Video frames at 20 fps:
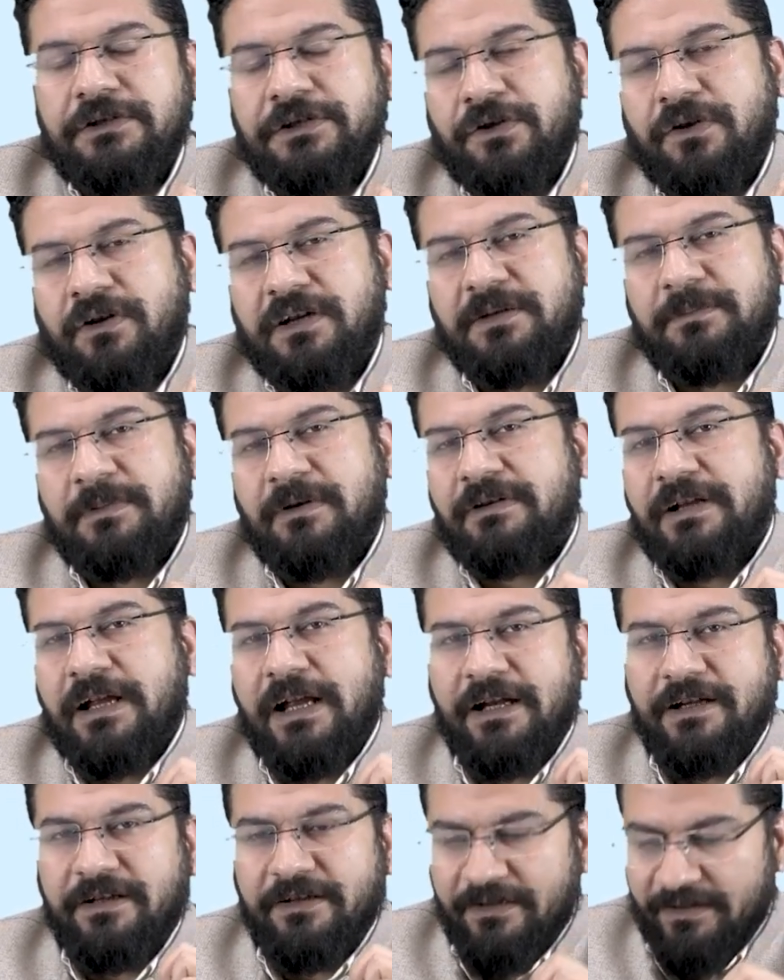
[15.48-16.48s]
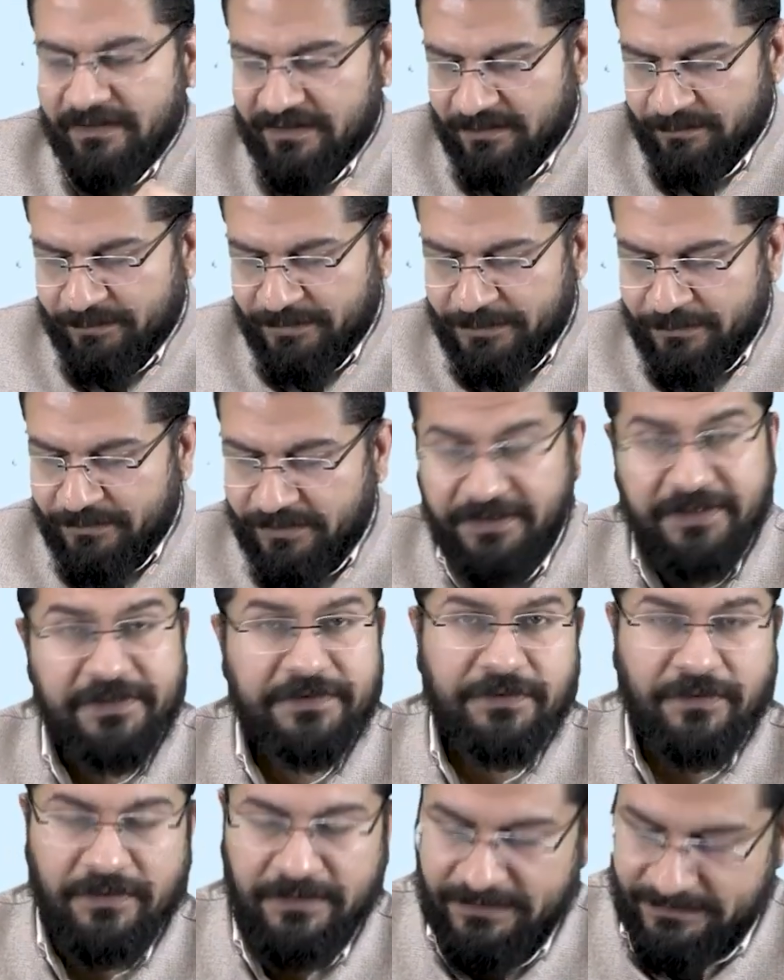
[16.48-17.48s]
we'll talk about anterior pituitary
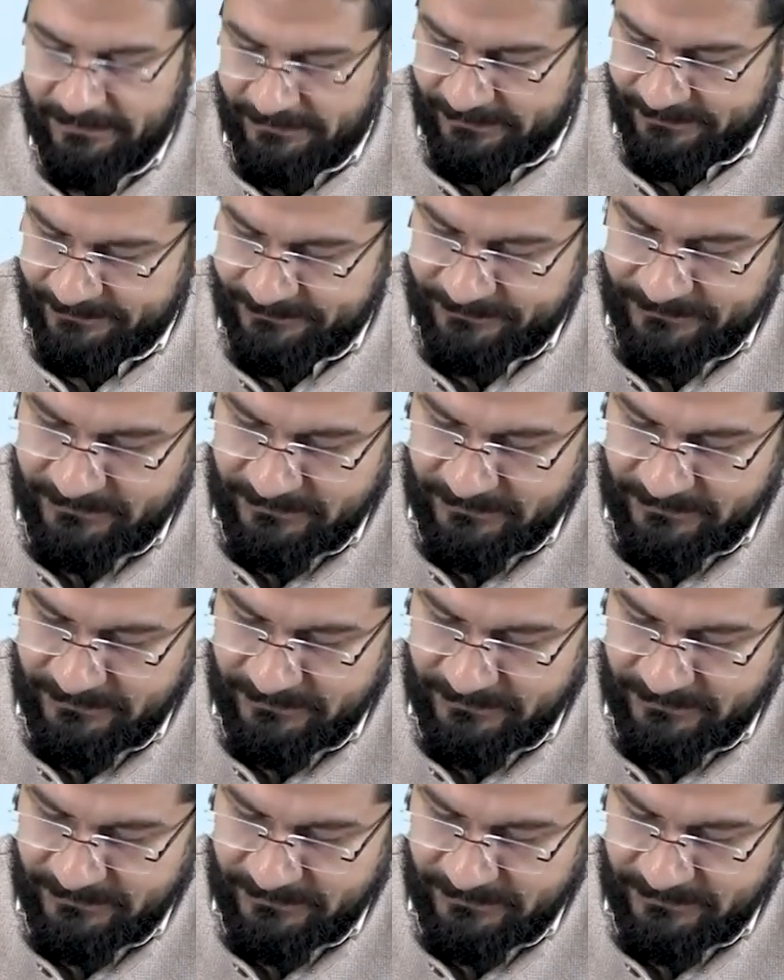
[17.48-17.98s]
disorders.